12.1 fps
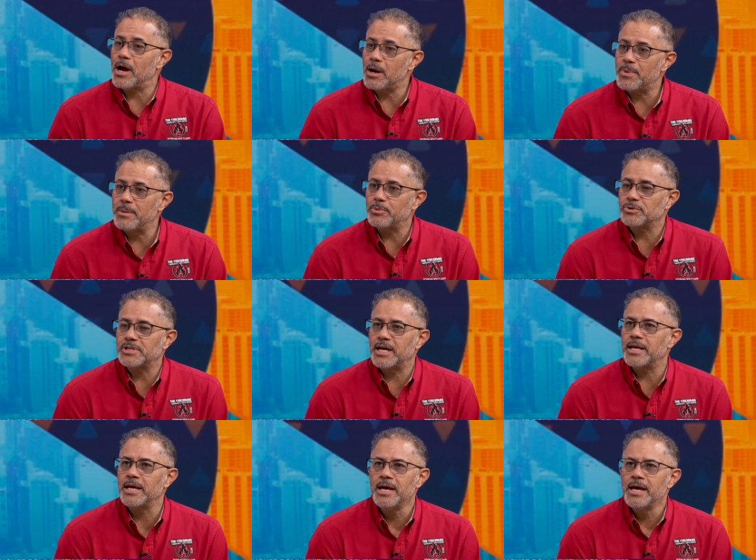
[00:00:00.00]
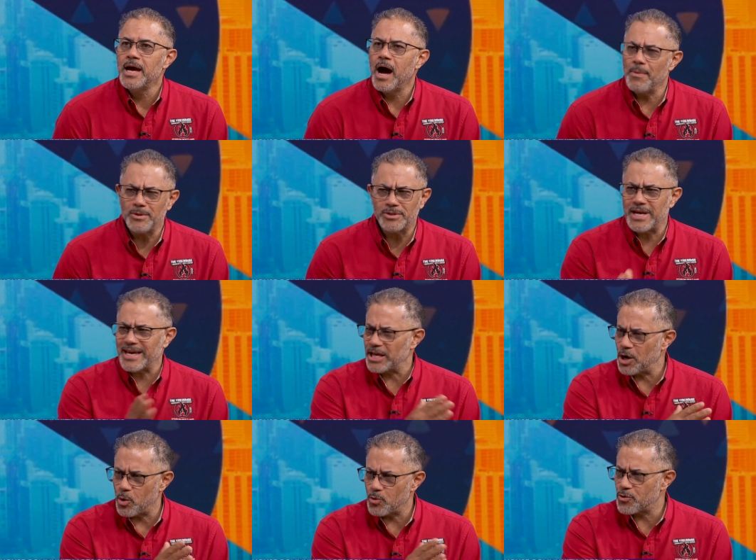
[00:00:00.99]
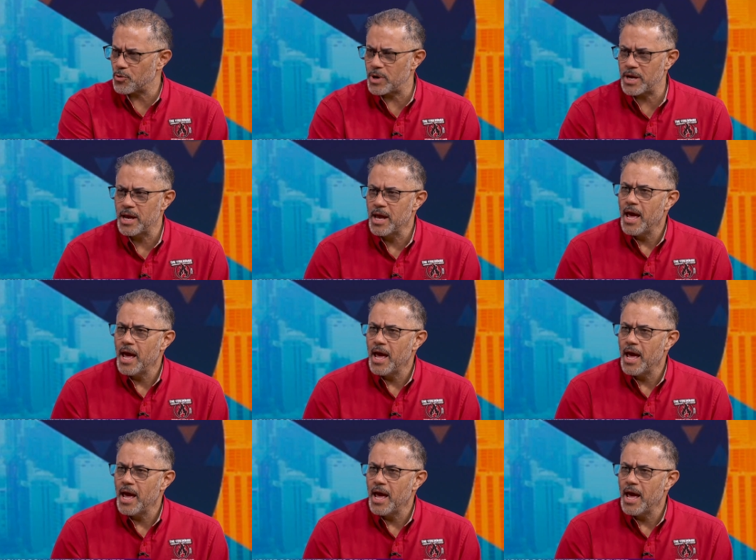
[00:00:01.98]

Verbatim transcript: young people said, Um, this is like in oh three,